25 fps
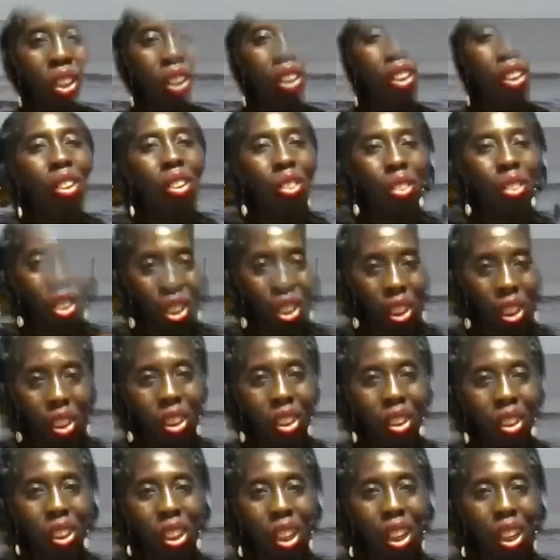So this your
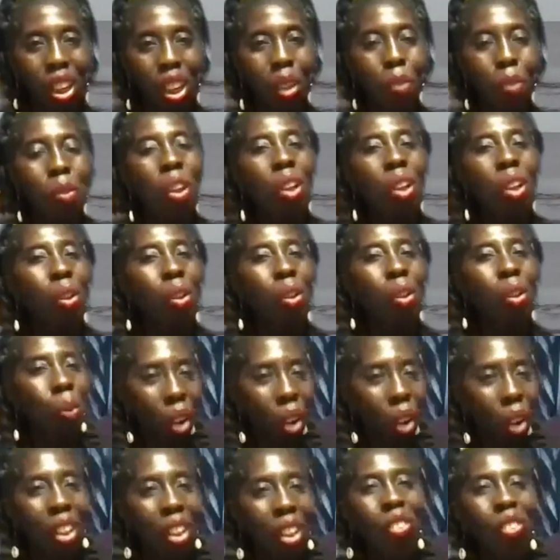time. Go
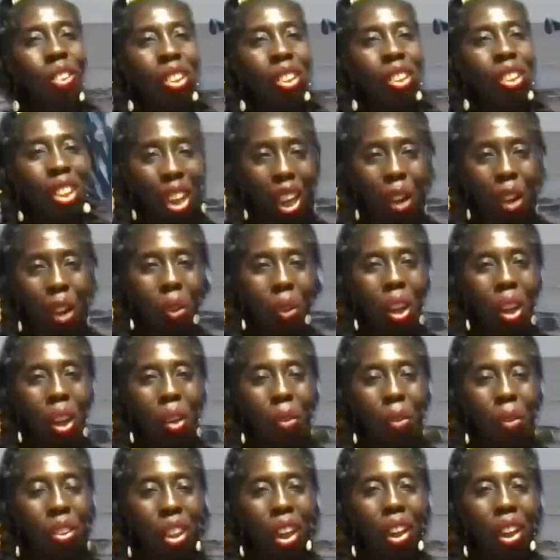on to that
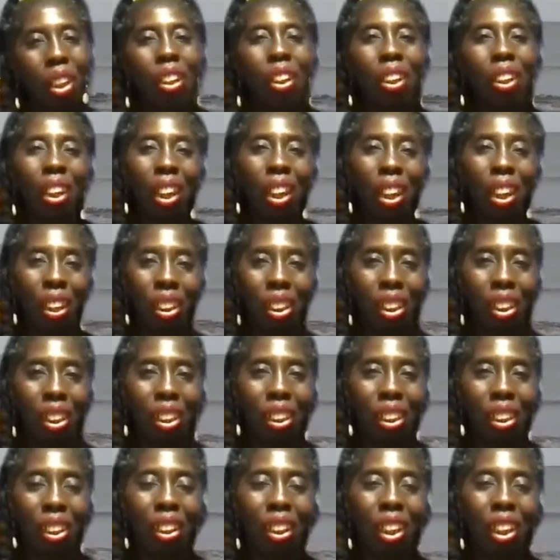website and
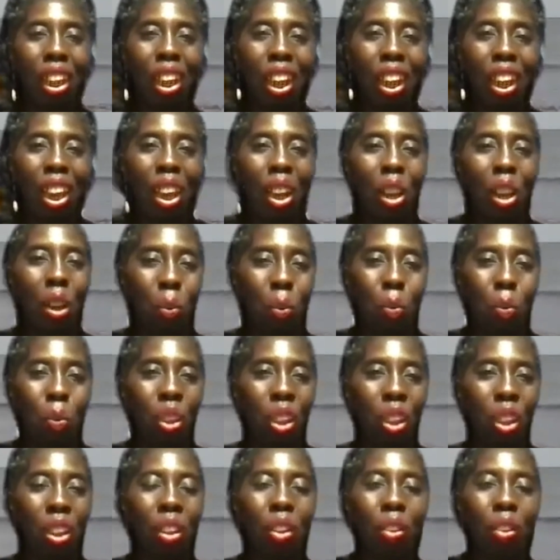help we
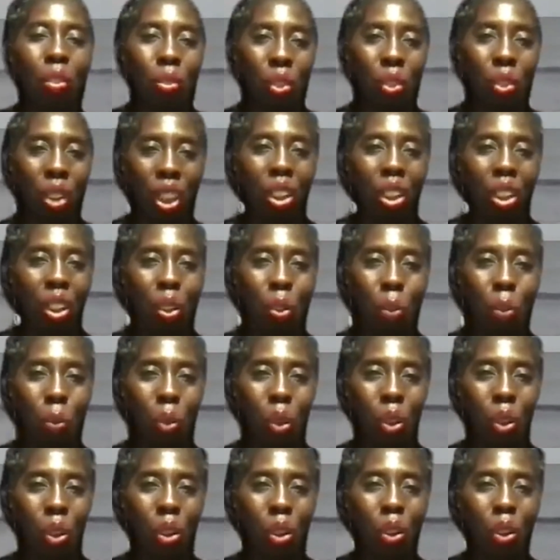for heal the
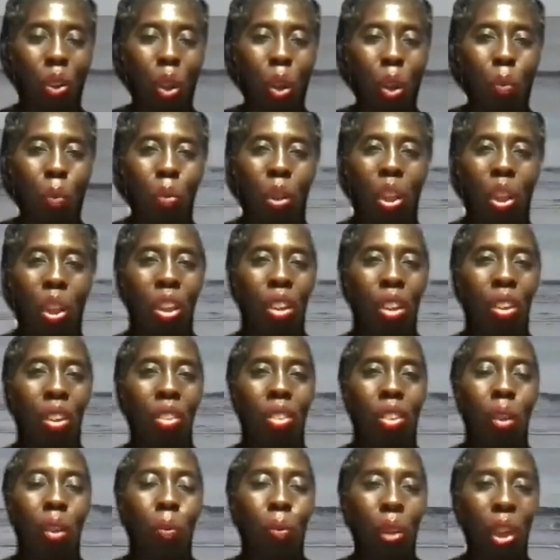world. Peace,
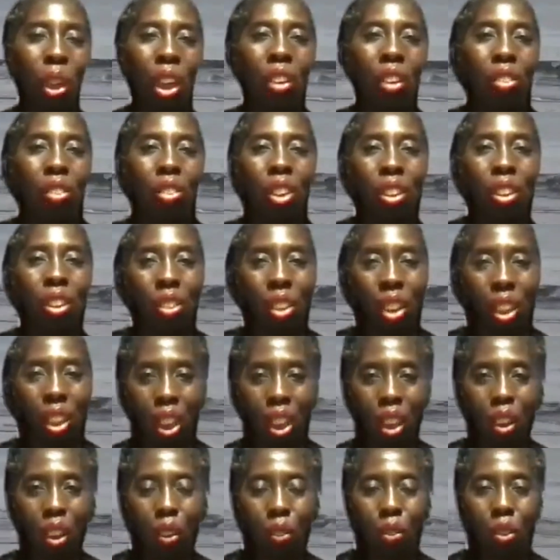blessings, and
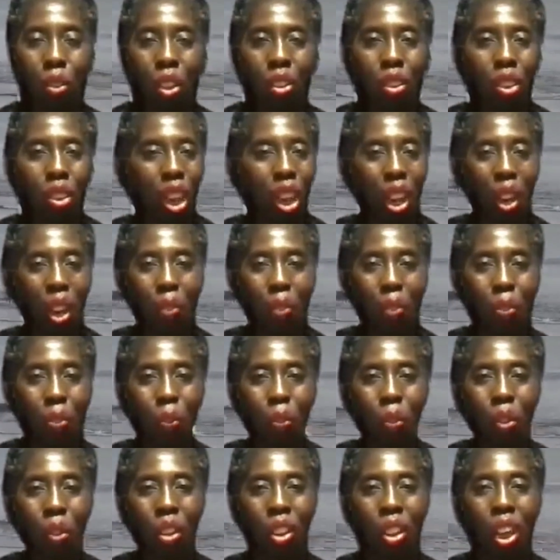love to
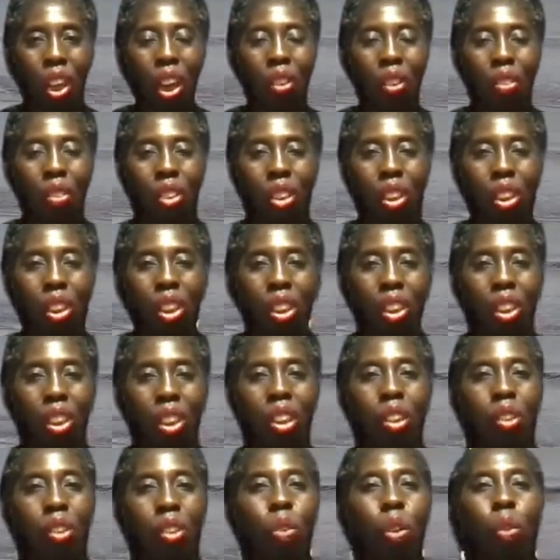everyone out there.
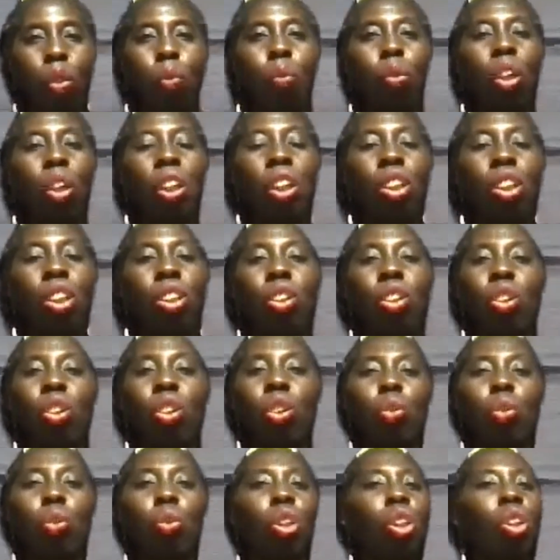We wish you
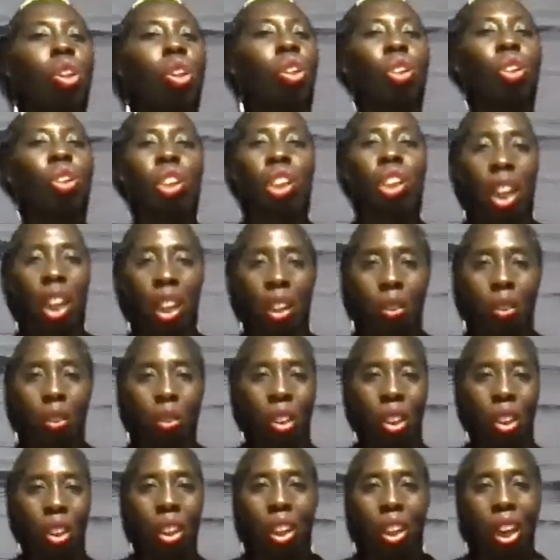good health
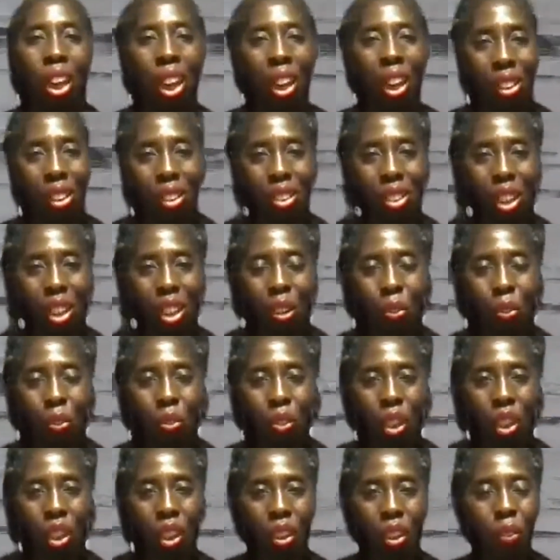and
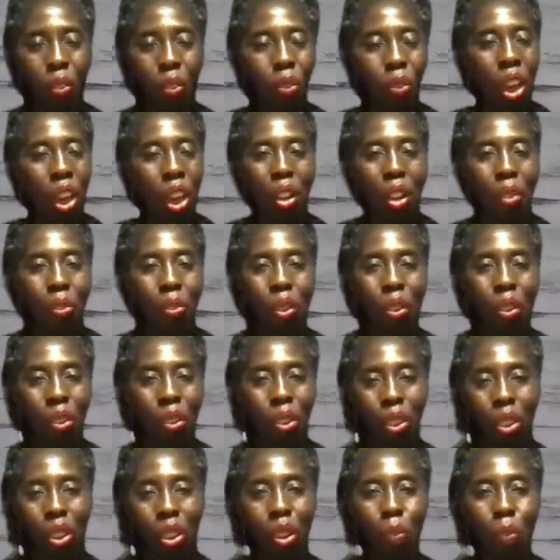safety wherever Hunter
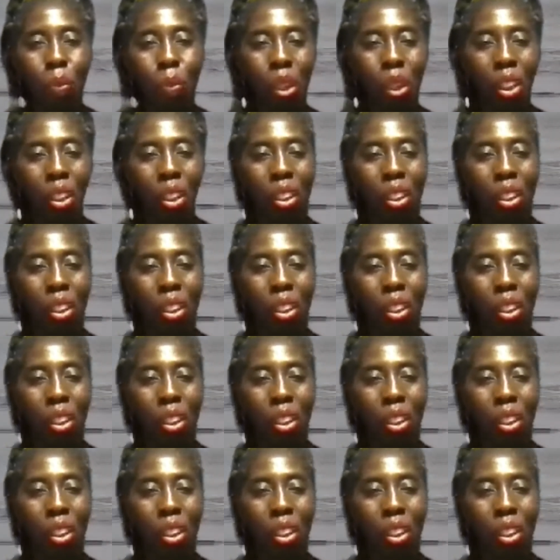to be.